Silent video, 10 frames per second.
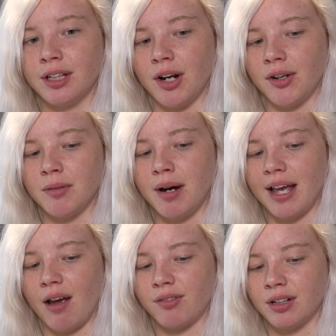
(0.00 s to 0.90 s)
you know, you might
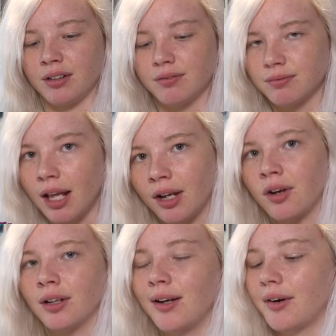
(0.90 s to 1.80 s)
have to take a
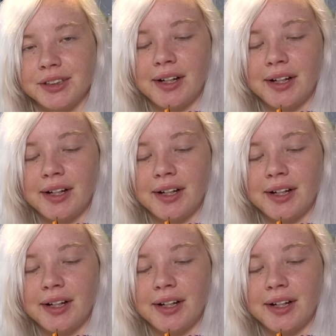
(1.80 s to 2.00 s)
good look.